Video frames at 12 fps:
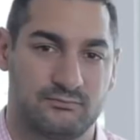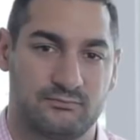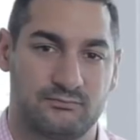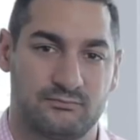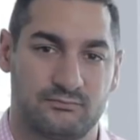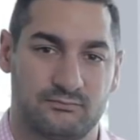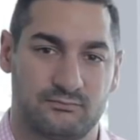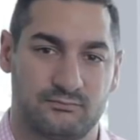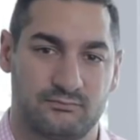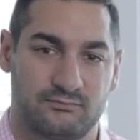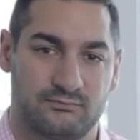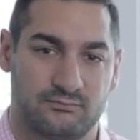
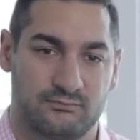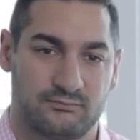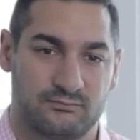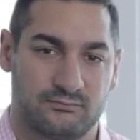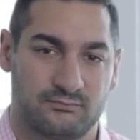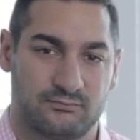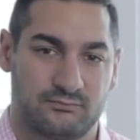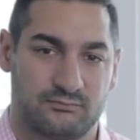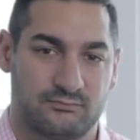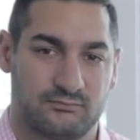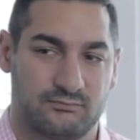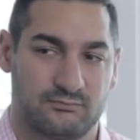
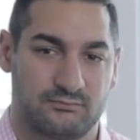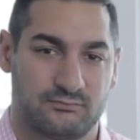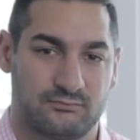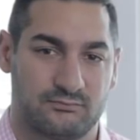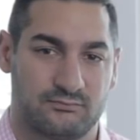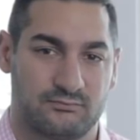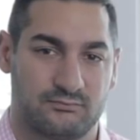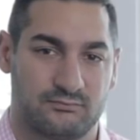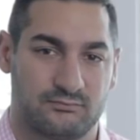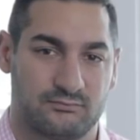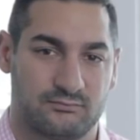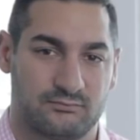
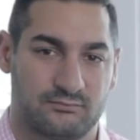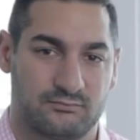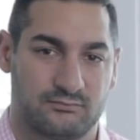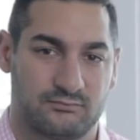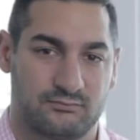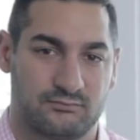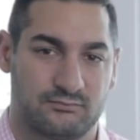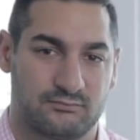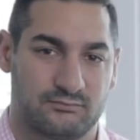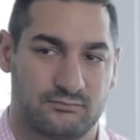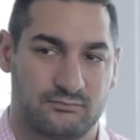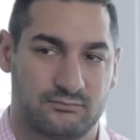
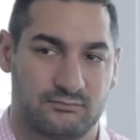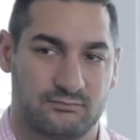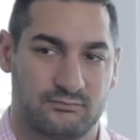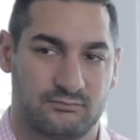No words are spoken by the person on screen.